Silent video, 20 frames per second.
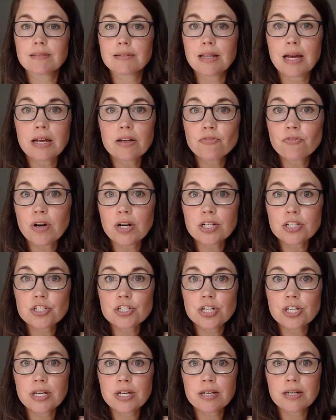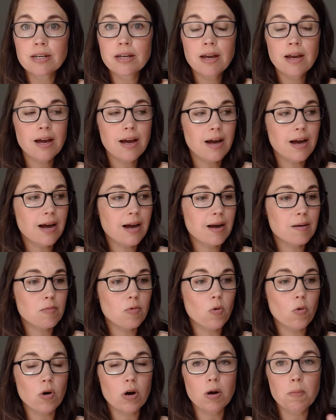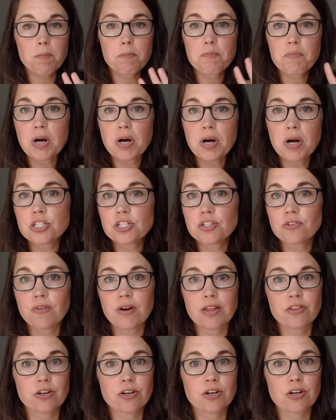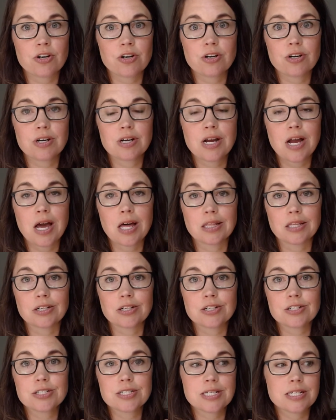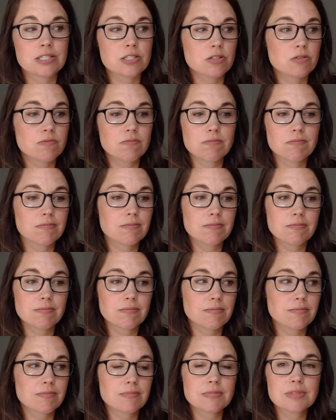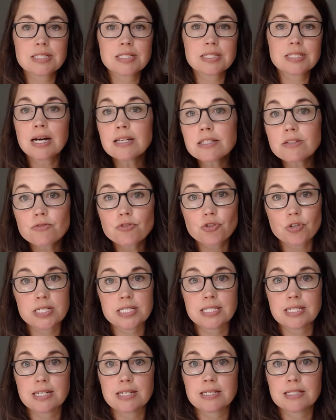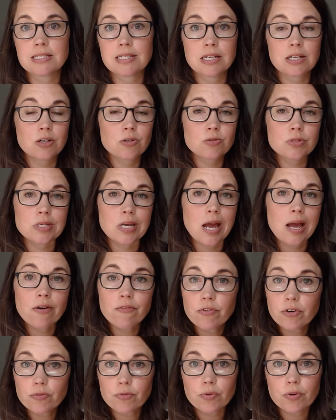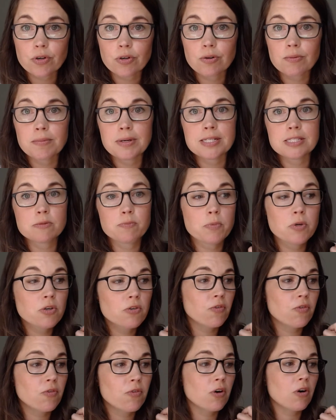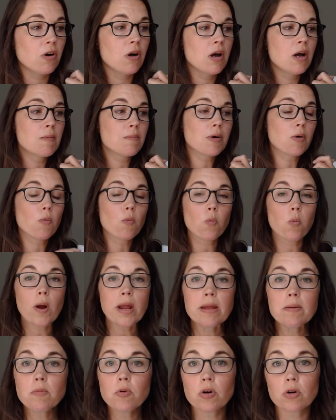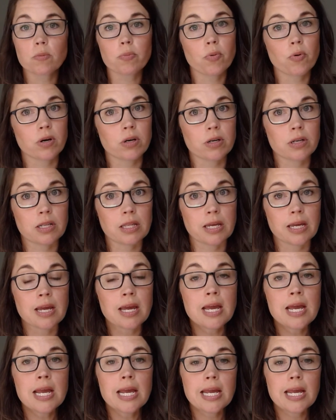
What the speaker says: light function, or a bunch of other colors. It's tons of choices. It goes in every room. It's beautiful, but way more importantly,